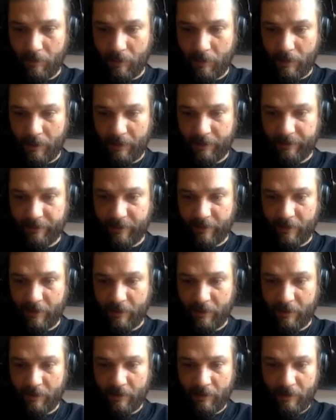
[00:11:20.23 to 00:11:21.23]

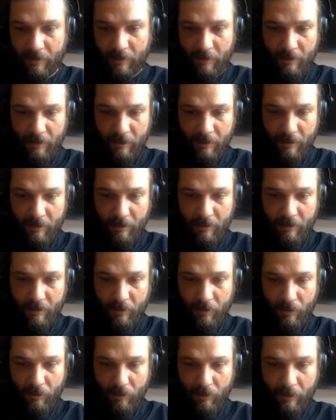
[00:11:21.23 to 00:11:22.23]
quieter.
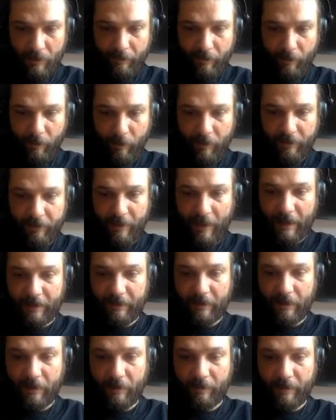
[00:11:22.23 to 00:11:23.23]
Well, if I wanted to
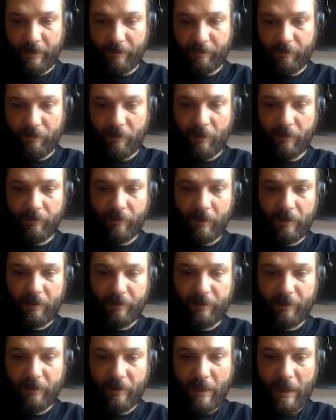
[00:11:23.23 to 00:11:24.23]
add a little bit of groove, I
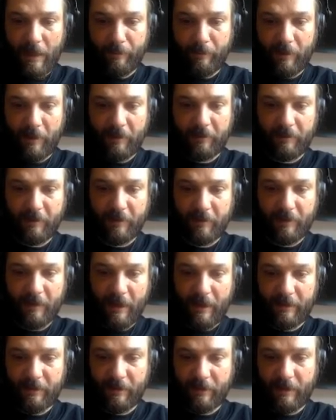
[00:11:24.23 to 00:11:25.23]
could do that, but let's look at
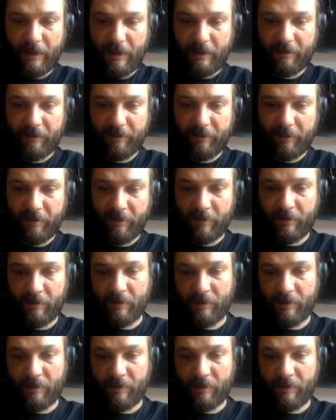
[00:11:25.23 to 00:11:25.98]
that in the next